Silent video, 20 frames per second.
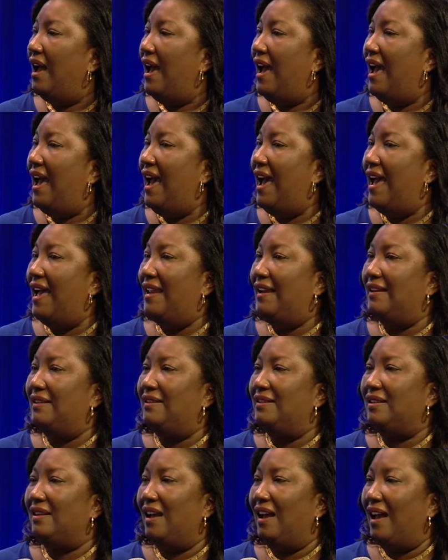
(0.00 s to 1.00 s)

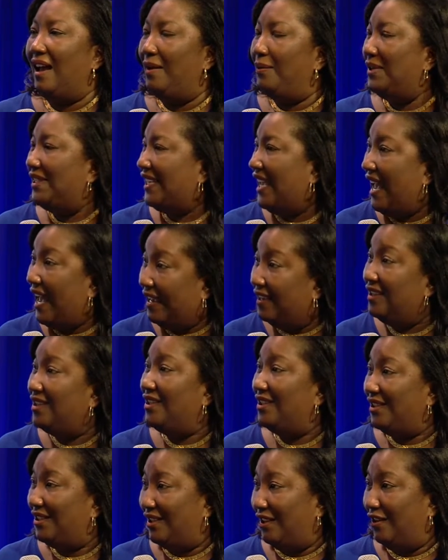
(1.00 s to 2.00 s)
And I was asked to
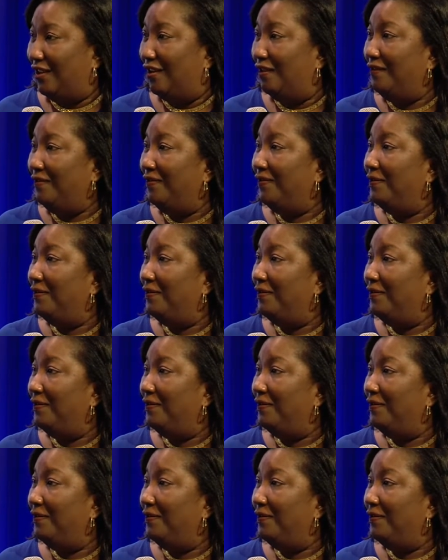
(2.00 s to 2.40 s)
serve